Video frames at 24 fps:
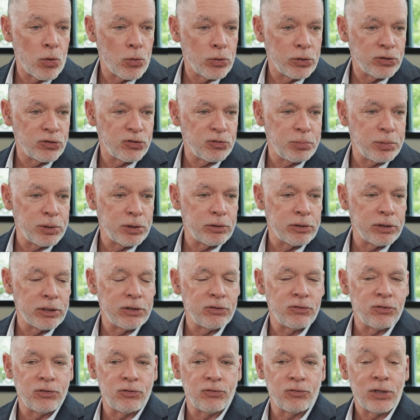own
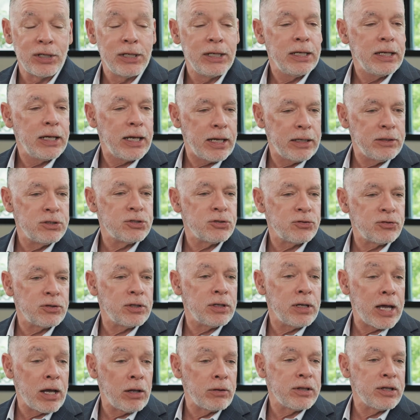experiences and just
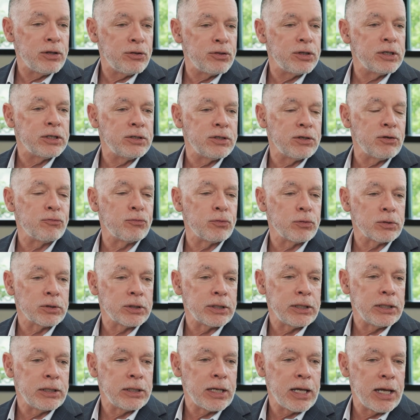how they think
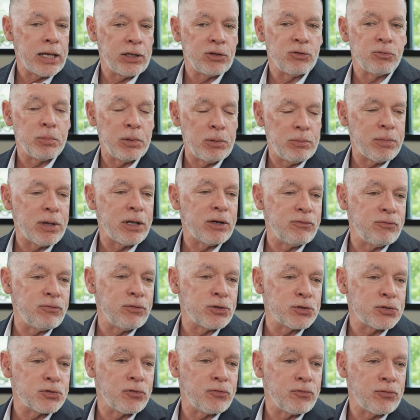differently. And it's been
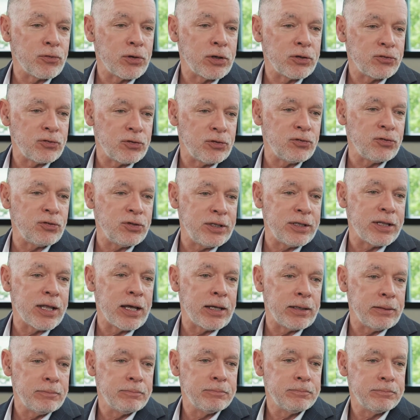beneficial for us to see that.